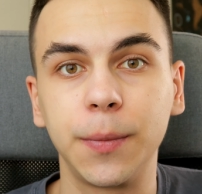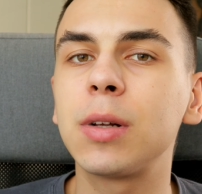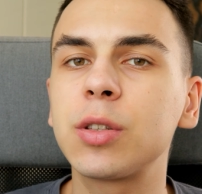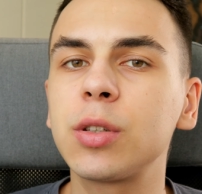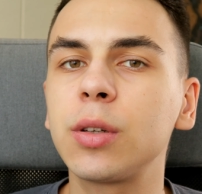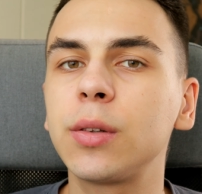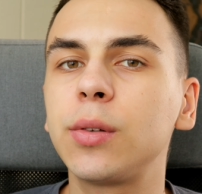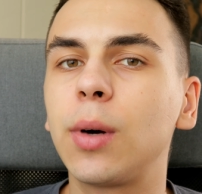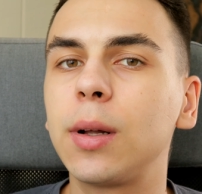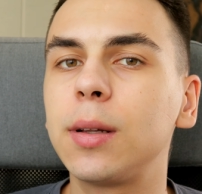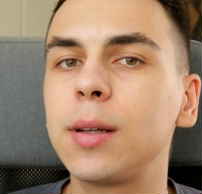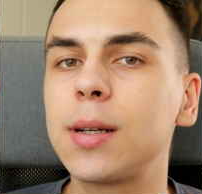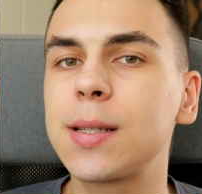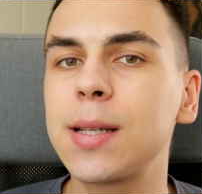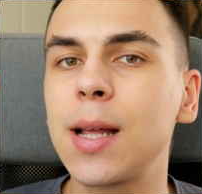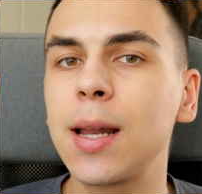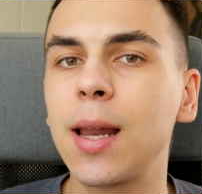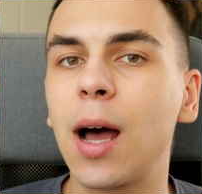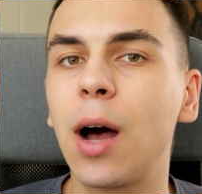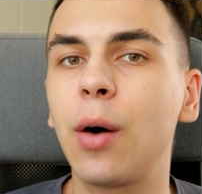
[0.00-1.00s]
But so to
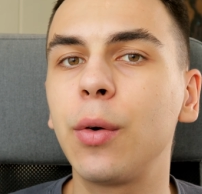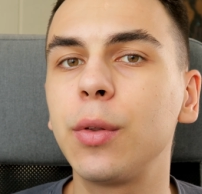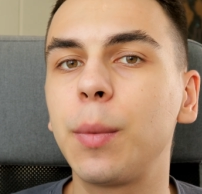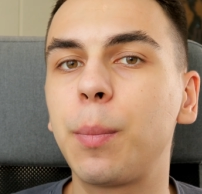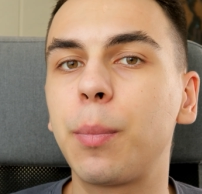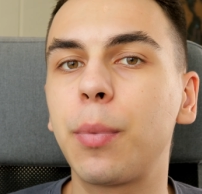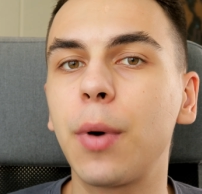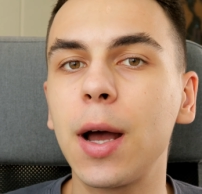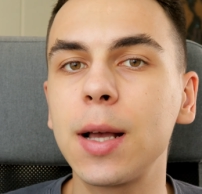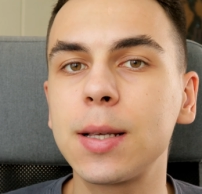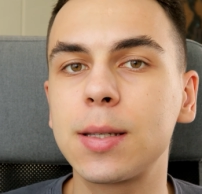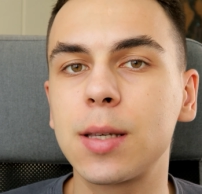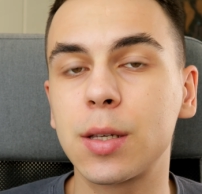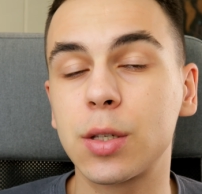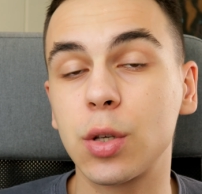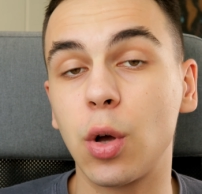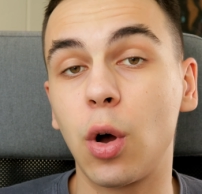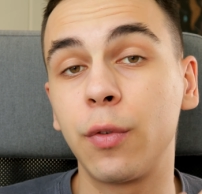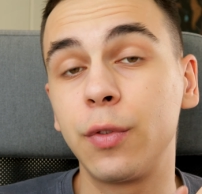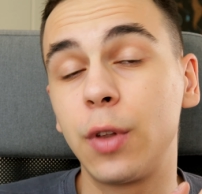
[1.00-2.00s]
understand how the
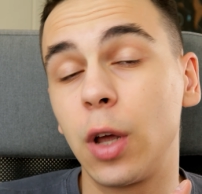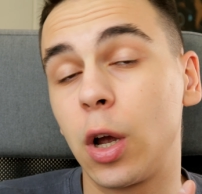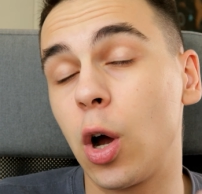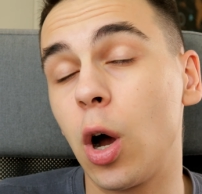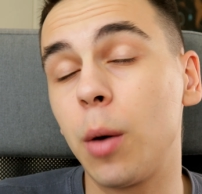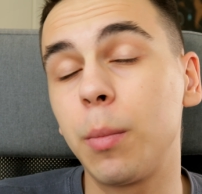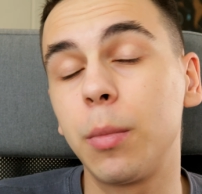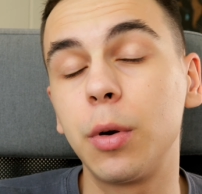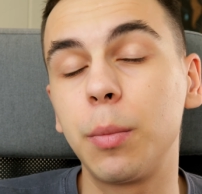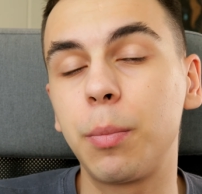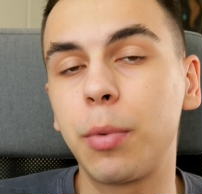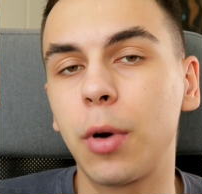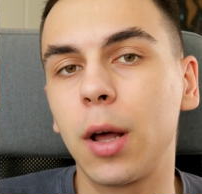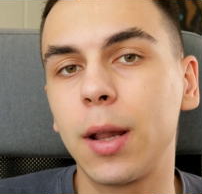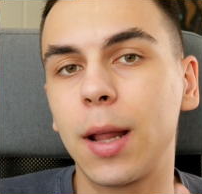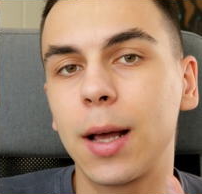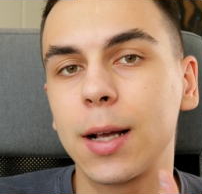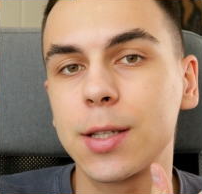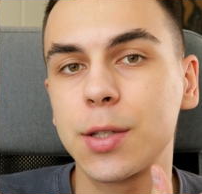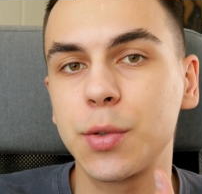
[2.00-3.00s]
prices of the common
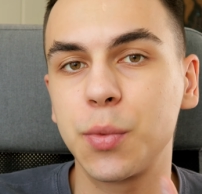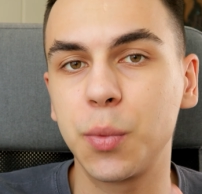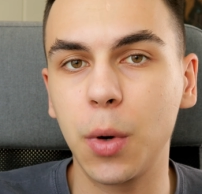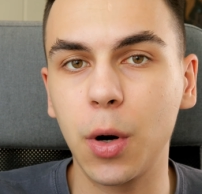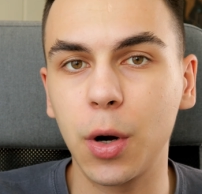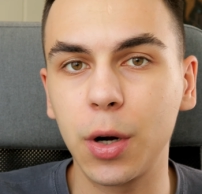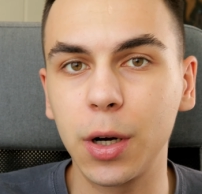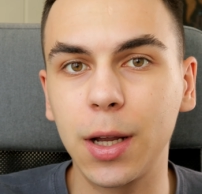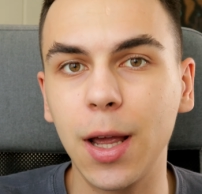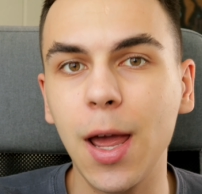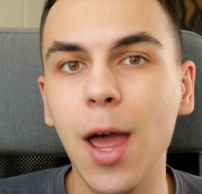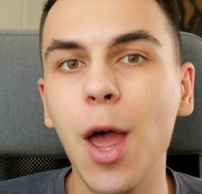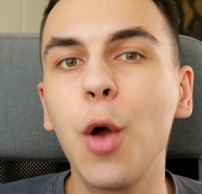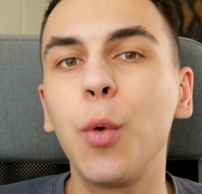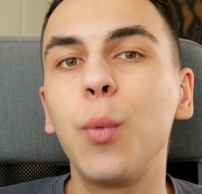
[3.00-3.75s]
products work,